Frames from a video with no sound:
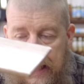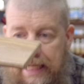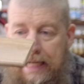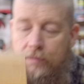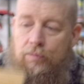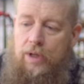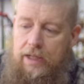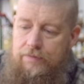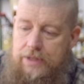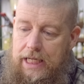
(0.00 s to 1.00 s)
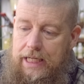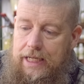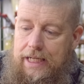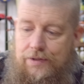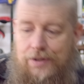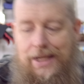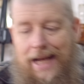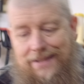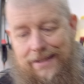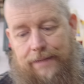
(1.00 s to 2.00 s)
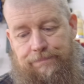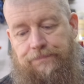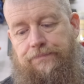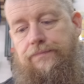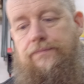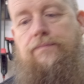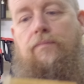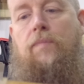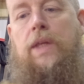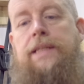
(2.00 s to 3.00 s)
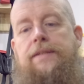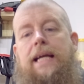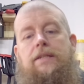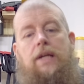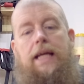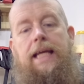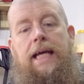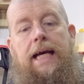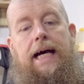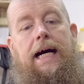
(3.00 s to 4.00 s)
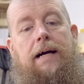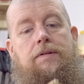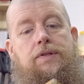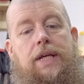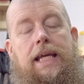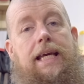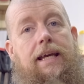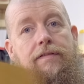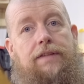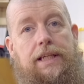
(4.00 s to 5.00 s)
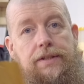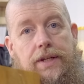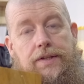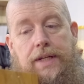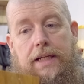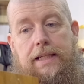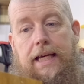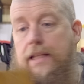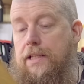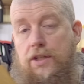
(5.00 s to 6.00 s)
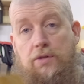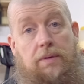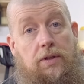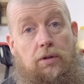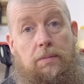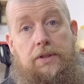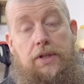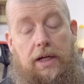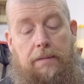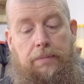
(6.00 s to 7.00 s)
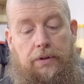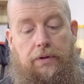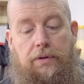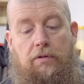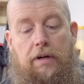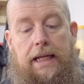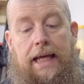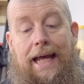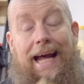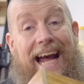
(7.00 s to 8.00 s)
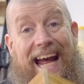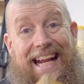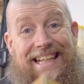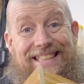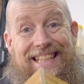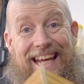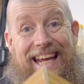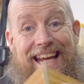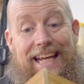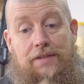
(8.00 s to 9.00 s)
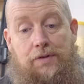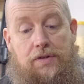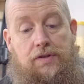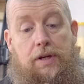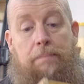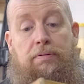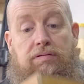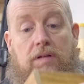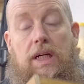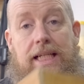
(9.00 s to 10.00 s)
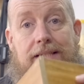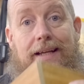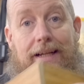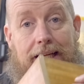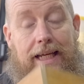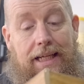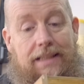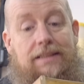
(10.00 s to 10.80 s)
Now, what I've done as a tester is actually see if these can stick together just with normal Titebond 3, and it is surprisingly